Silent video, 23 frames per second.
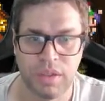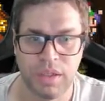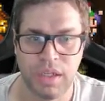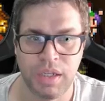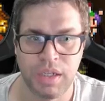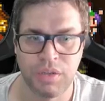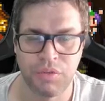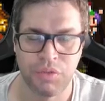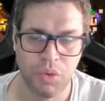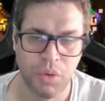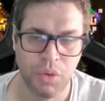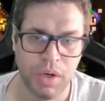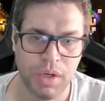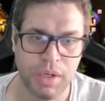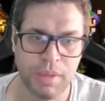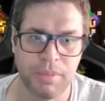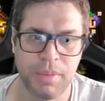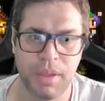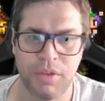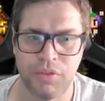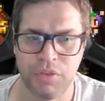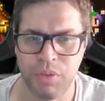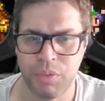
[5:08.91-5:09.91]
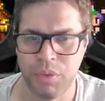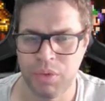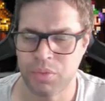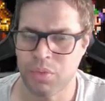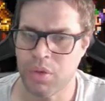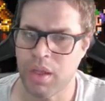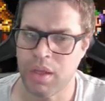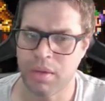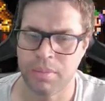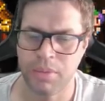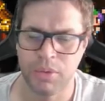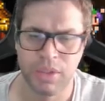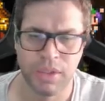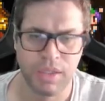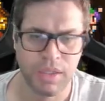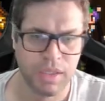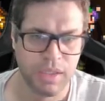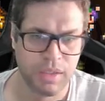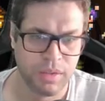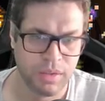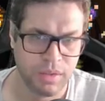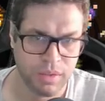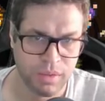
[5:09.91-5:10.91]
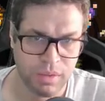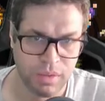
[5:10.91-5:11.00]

And if you are debuffing with Rocbouquet,